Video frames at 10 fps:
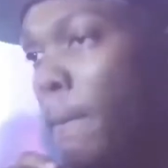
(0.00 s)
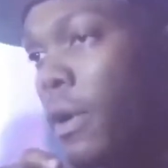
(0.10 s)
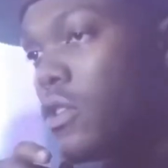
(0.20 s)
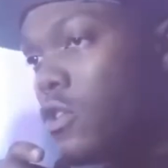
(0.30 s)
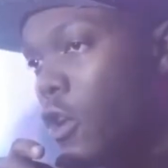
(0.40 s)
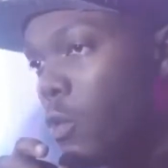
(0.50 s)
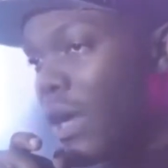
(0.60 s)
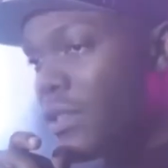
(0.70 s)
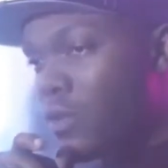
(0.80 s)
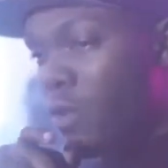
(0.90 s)
But you know
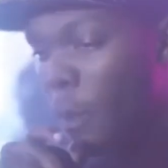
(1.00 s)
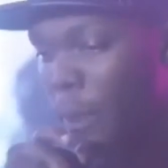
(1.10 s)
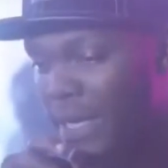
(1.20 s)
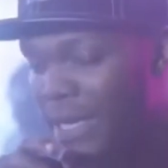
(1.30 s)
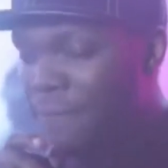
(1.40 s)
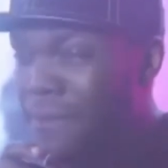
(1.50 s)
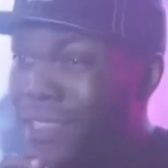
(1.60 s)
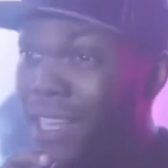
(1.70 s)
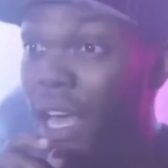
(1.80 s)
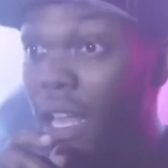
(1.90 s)
I still beat that
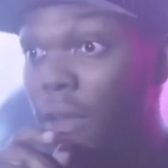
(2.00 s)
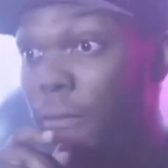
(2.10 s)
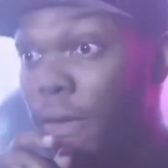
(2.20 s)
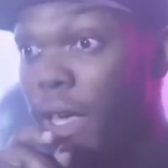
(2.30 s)
for the hell of it.